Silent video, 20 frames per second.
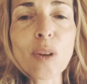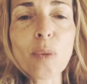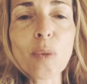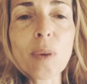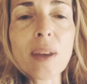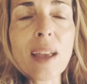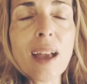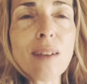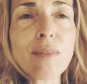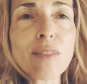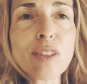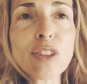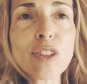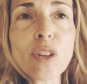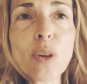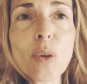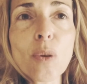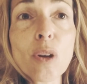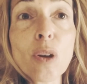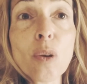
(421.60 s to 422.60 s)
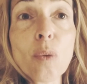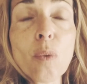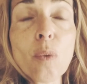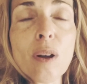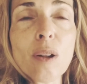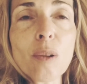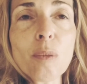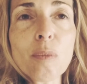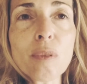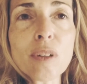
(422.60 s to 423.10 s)
we have solar
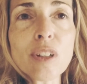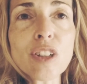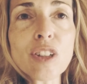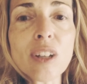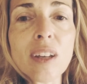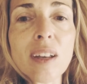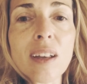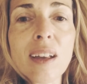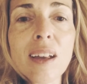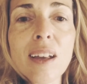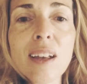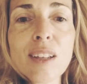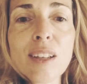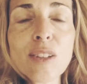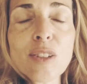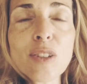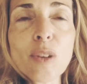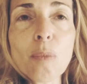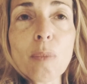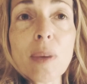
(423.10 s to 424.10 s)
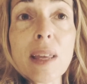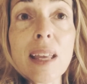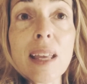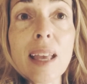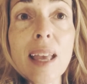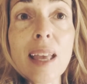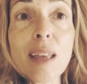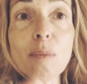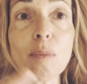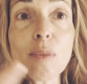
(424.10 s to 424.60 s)
well bridger, so being
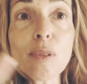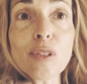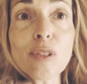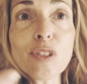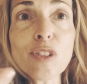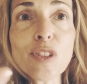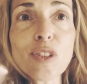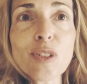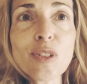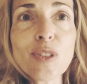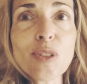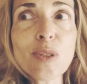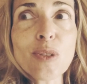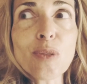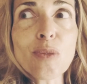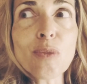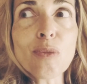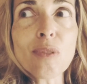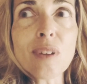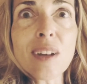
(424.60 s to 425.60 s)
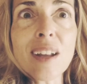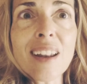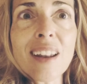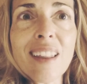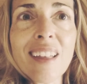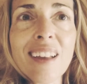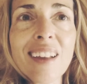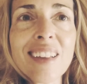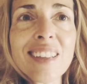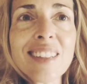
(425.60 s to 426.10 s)
able to sort of
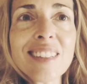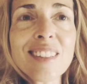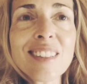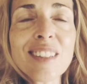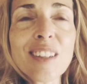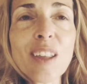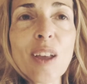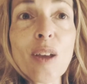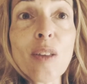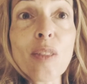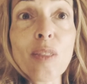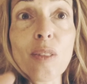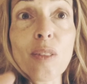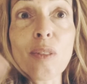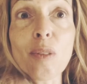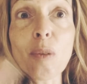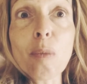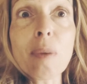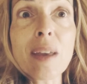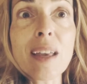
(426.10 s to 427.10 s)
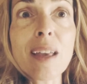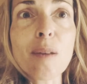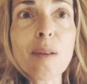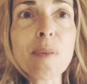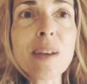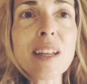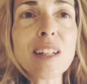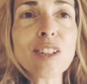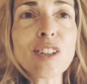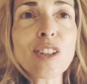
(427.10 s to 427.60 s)
realize the bigger
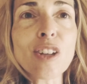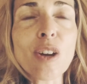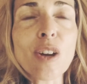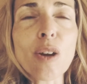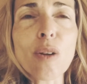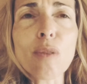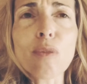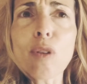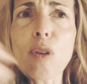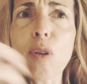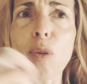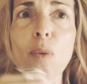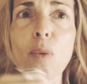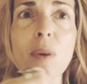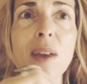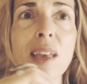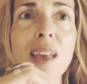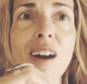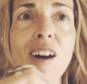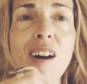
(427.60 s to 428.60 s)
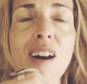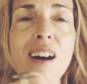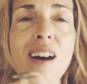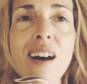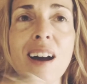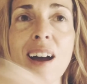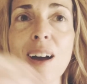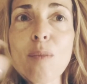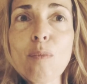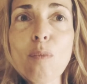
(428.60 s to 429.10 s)
picture of who we
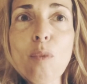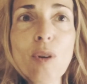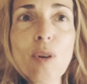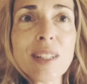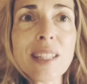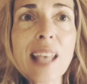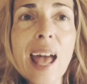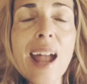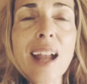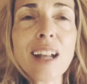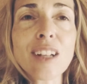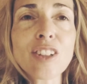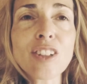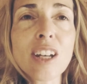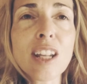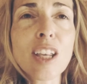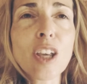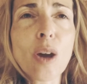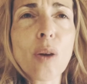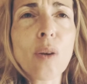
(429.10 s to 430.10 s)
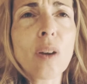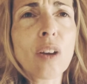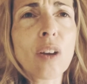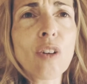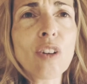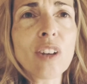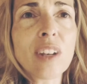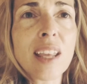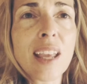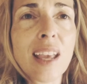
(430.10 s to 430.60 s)
are and what's actually going
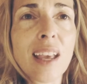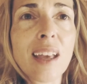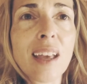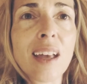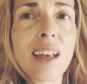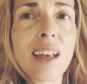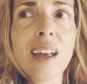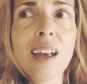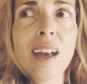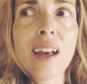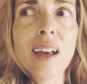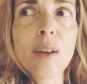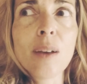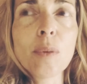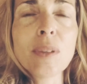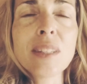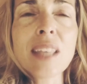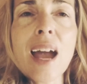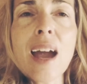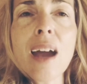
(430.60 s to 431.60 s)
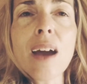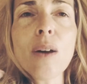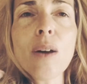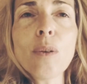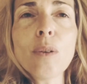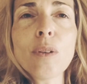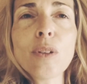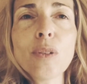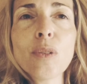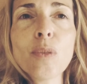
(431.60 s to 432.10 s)
on here. Because
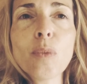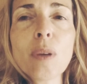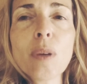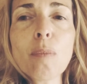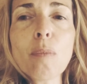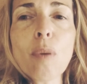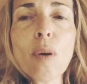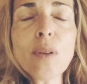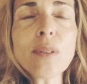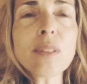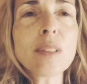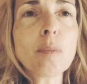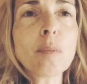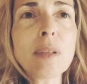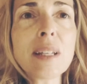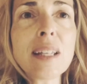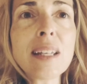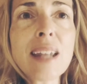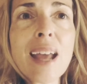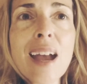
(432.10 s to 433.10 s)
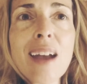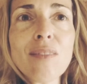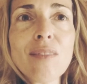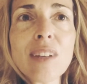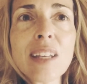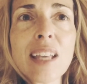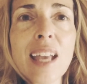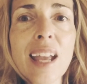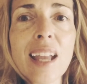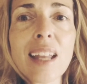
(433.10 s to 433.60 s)
how could we possibly
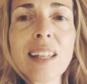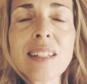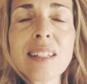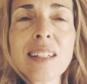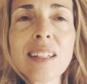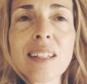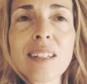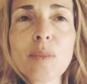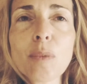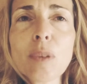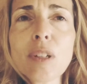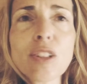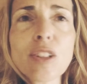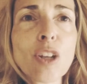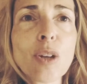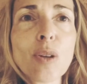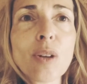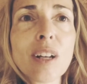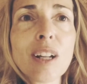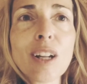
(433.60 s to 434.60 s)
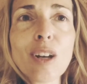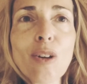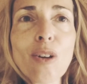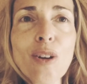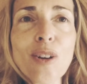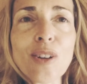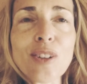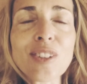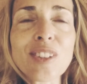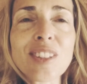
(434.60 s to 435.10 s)
navigate it? We're totally
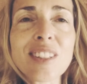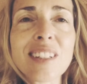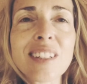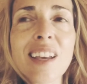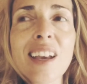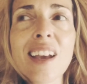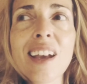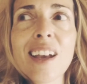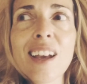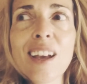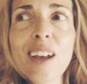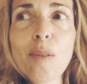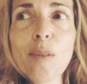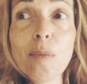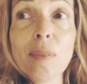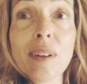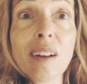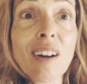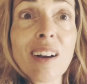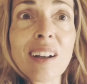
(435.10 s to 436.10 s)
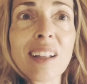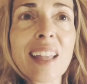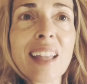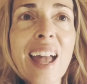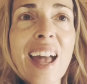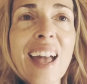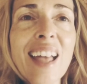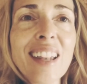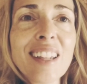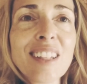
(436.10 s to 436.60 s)
lost. I mean, our
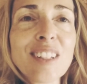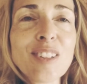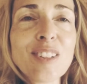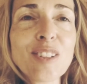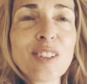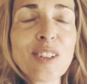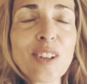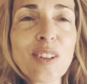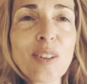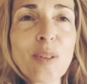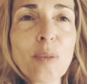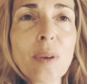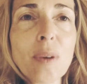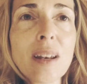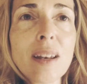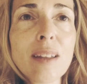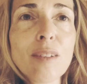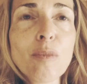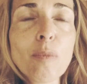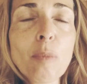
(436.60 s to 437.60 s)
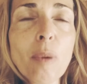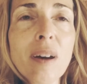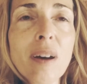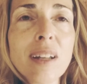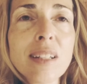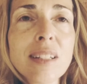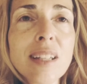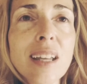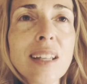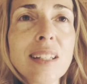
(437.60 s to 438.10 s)
calendar that we live
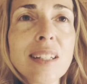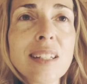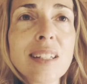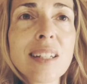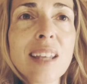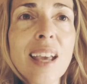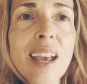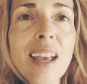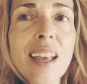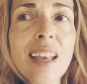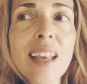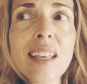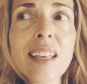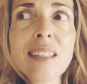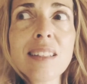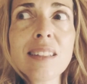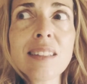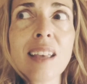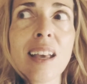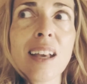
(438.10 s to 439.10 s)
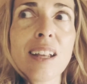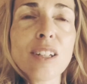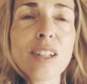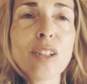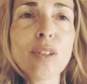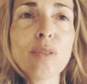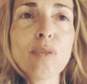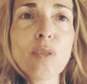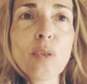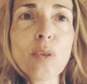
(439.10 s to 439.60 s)
by day to day is
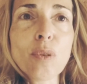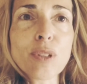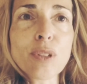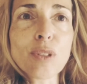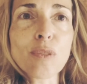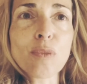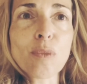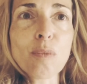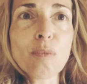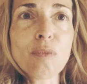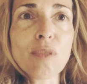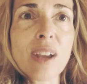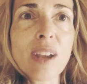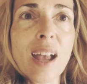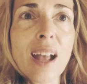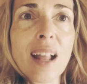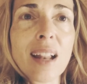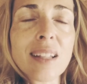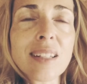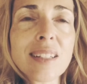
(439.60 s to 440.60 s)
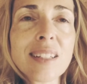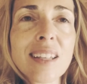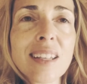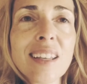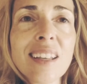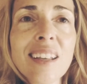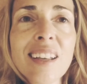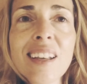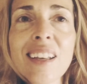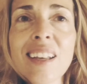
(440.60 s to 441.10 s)
divorced from
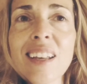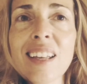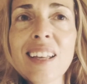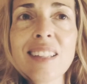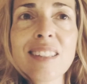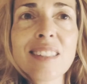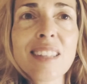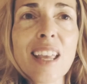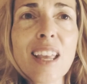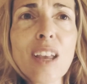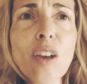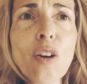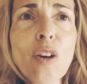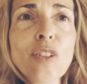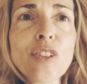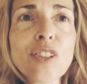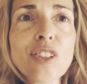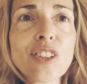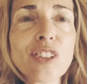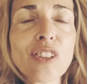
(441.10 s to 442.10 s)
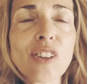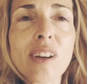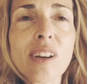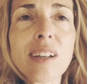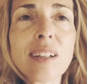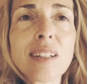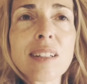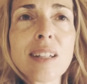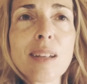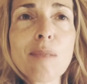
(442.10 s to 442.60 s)
reality. It's a
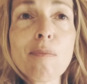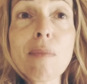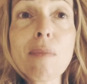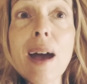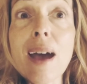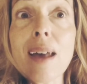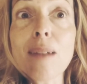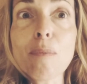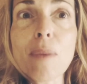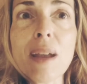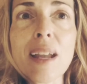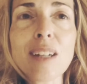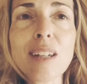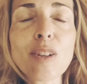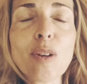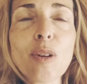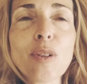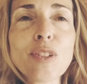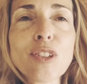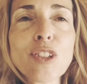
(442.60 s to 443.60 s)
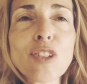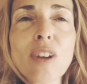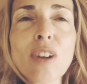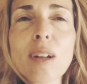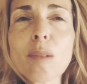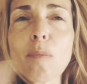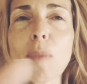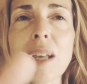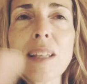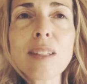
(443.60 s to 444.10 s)
construct, a man-made
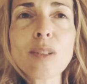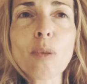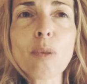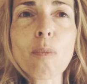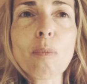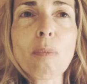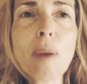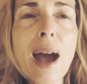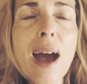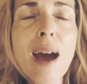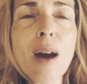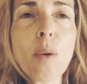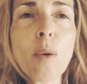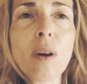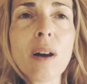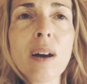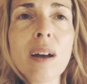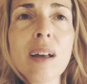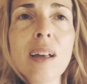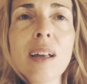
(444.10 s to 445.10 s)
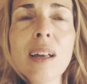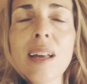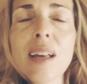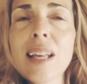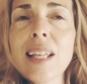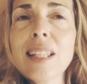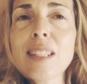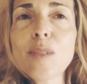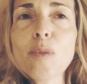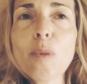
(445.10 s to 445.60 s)
construct based on power.
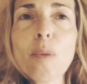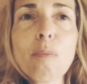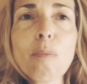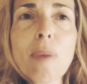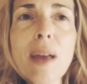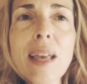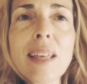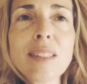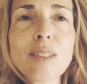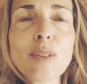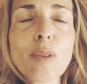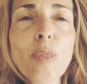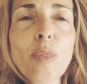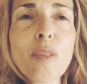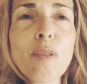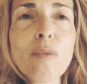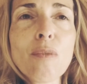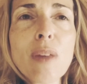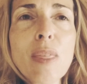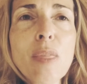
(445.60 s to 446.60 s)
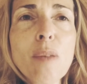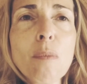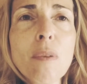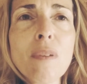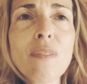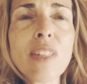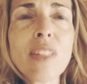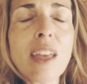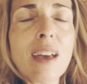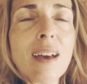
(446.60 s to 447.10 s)
It's not based on the rhythm
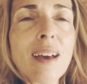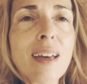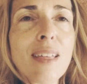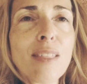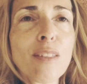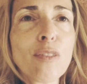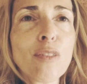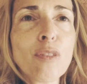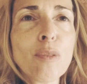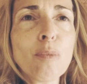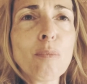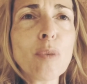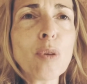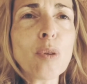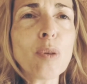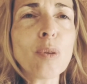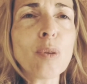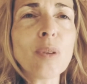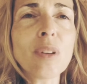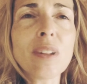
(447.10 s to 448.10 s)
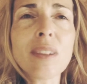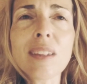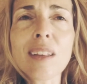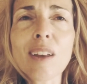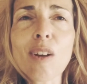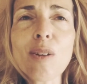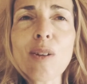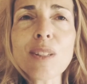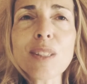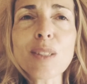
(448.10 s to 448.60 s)
of the earth and the moon and the
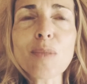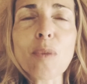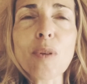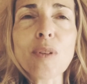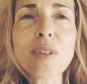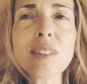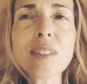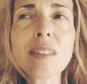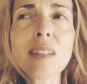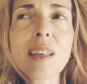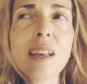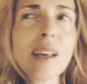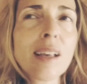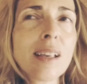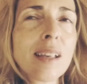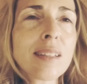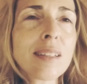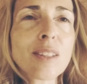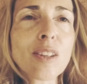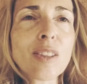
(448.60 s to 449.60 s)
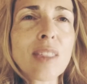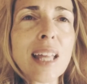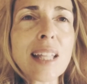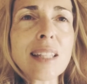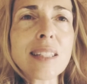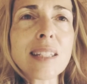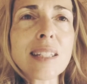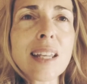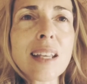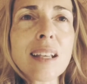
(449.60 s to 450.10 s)
cosmos. So
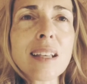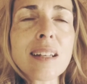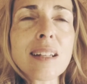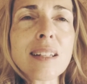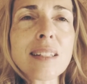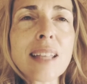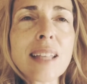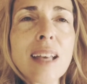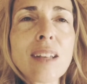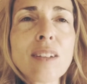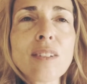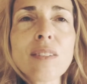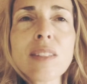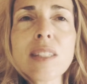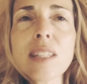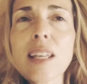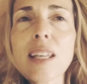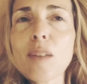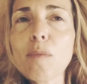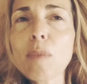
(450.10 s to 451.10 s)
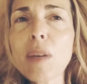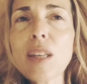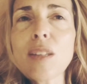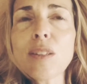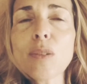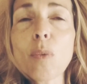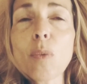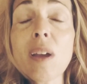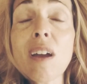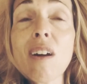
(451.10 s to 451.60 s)
that's taken us out of sync,
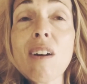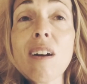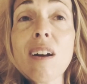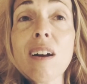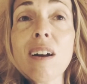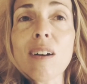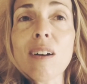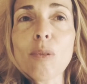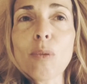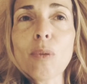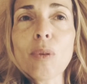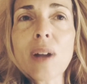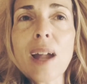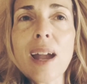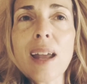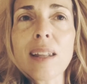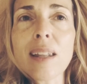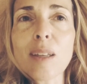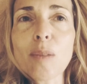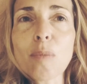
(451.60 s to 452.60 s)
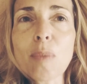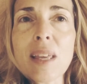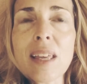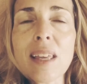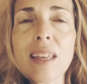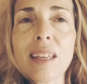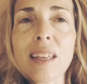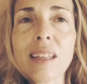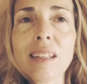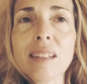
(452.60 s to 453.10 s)
because we are organic
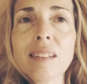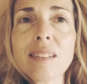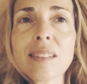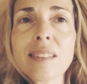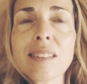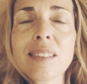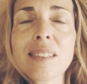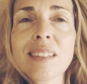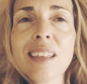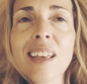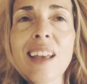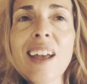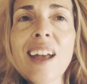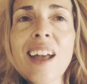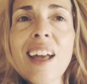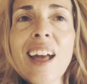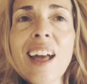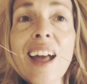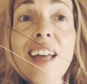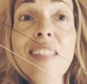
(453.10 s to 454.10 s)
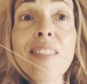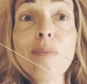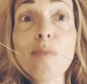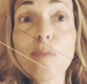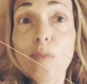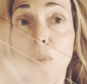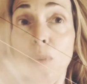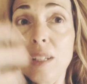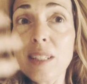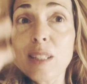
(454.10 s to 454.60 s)
beings
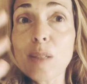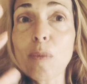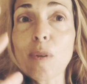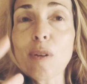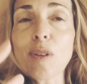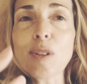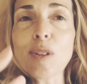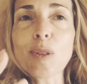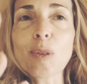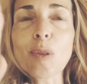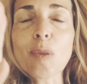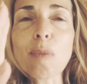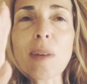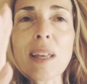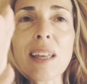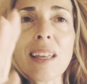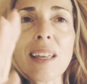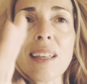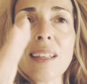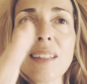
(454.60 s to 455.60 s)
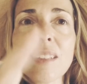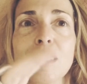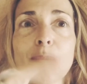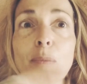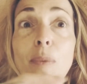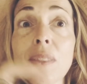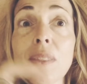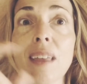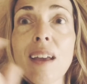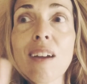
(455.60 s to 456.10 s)
and we're spiritual beings,
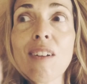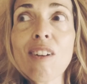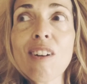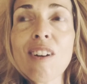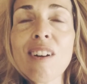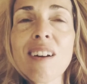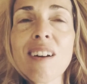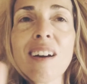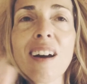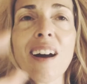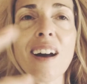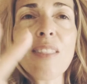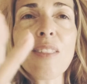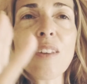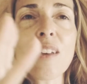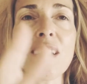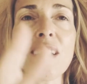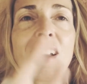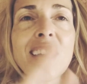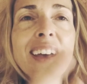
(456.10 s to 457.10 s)
but there are other